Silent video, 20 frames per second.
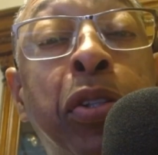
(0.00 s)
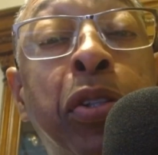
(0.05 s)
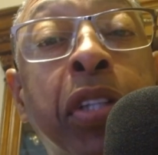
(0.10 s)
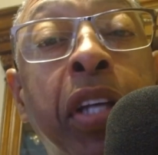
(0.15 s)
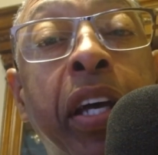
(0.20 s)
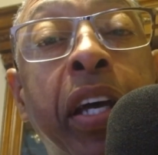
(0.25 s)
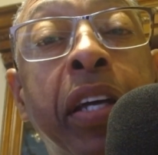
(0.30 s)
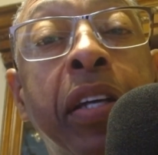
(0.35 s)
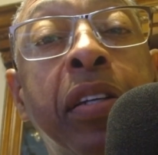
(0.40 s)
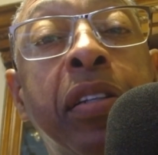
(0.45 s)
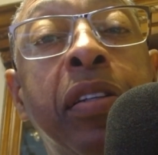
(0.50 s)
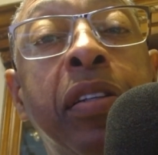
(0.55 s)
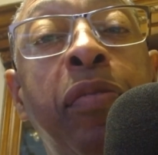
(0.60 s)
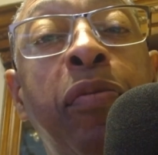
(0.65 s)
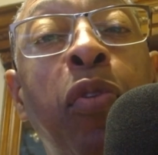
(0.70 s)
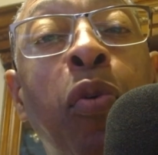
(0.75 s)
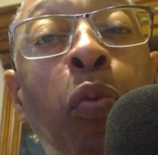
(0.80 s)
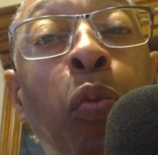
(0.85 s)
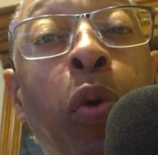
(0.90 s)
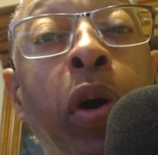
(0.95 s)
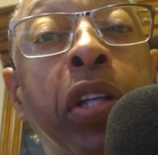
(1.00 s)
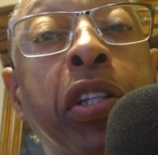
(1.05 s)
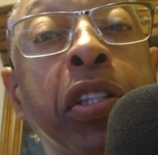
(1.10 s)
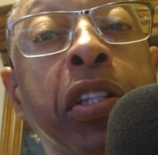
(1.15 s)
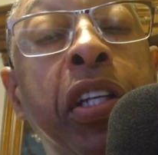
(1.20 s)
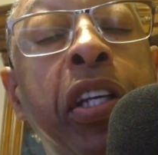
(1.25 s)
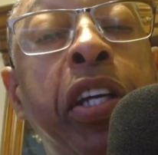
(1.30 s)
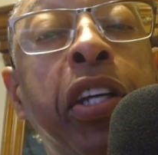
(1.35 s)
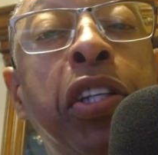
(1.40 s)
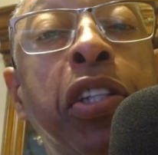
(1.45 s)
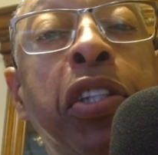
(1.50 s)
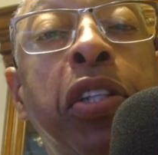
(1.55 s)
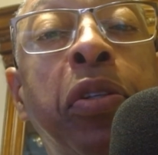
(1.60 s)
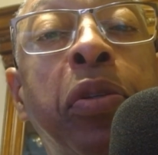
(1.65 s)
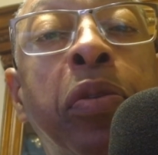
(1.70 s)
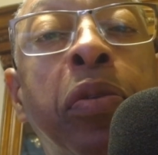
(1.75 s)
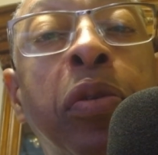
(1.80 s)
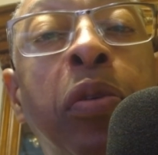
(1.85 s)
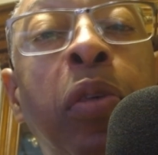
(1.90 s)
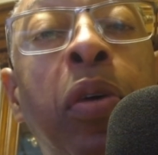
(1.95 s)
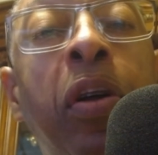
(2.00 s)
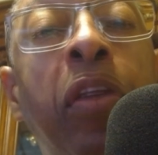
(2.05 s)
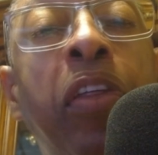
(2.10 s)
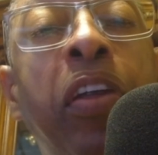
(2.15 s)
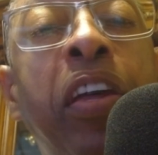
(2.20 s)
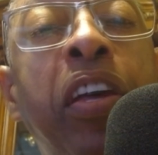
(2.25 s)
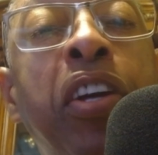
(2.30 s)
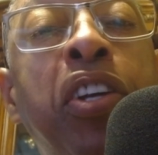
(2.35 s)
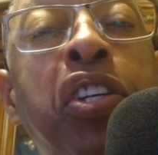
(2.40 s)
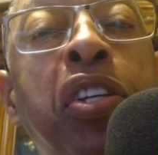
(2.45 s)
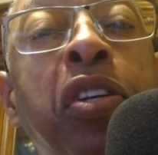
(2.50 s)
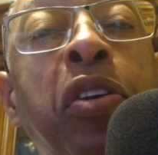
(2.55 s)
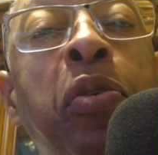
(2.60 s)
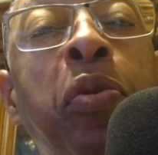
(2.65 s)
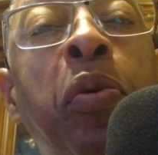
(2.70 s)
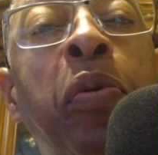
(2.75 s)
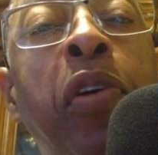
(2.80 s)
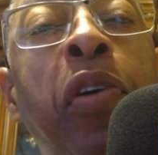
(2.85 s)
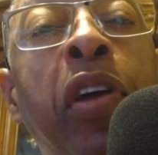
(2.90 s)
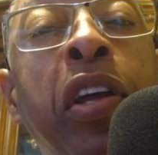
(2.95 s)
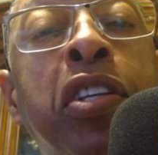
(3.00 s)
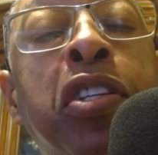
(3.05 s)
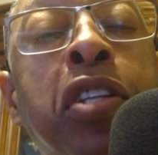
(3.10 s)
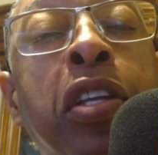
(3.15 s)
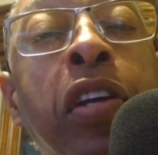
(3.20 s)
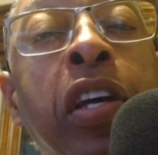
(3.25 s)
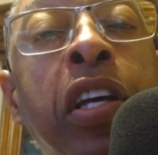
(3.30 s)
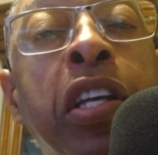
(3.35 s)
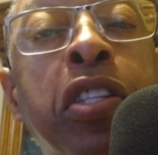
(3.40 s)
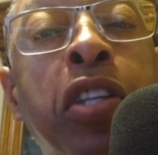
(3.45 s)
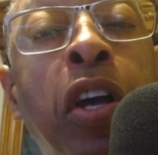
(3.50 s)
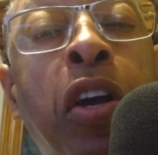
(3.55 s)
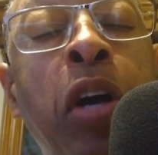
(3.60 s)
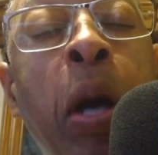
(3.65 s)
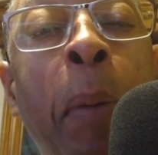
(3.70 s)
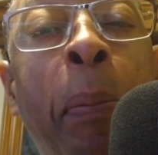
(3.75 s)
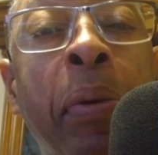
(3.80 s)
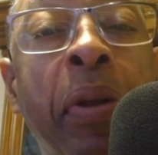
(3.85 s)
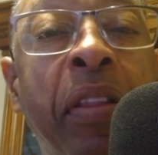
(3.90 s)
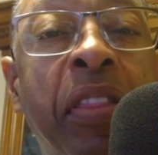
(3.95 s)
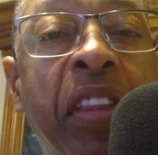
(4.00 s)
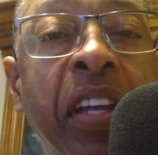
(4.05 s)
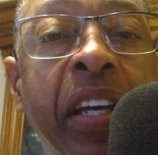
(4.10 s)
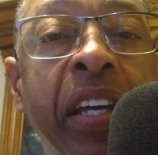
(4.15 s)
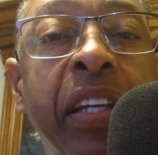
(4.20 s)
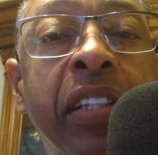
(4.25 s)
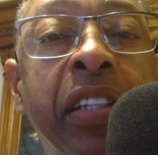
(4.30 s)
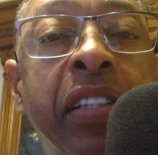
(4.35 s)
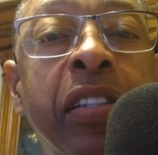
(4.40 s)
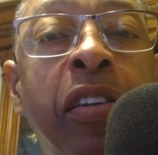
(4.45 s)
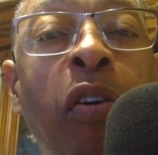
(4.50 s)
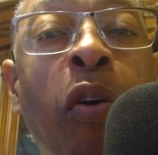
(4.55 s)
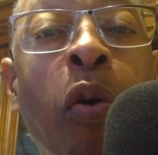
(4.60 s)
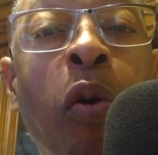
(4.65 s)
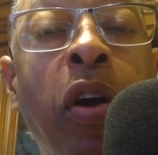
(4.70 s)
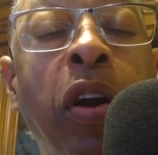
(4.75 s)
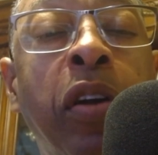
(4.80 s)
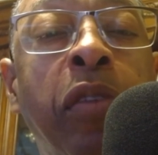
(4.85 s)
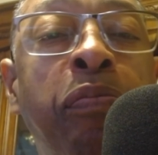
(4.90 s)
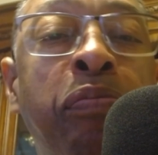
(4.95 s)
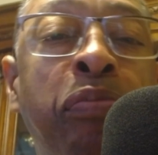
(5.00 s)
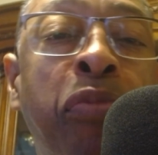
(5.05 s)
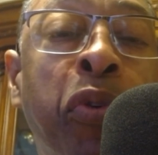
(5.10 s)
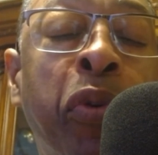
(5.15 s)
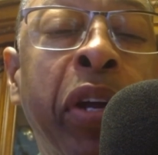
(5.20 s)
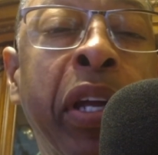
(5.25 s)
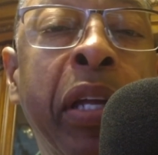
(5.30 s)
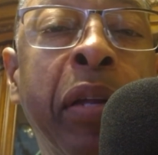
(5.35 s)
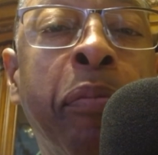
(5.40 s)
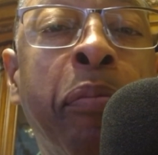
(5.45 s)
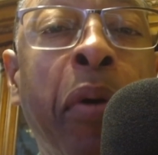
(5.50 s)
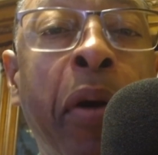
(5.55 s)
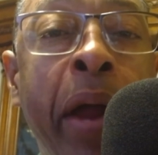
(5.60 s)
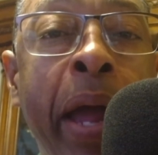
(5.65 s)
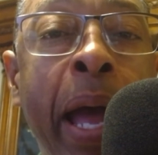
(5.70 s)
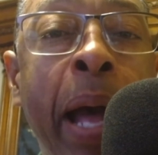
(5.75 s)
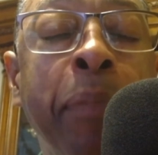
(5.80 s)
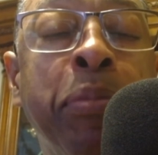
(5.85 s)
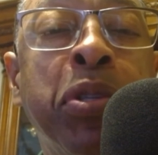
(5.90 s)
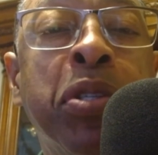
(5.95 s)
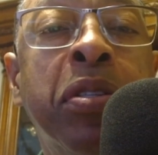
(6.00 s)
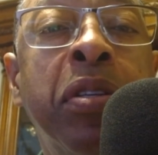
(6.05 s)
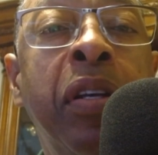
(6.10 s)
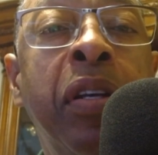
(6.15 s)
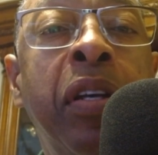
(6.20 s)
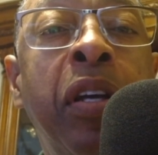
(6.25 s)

say, what's the issue? Well, the issue is a couple of things, or 3 perhaps.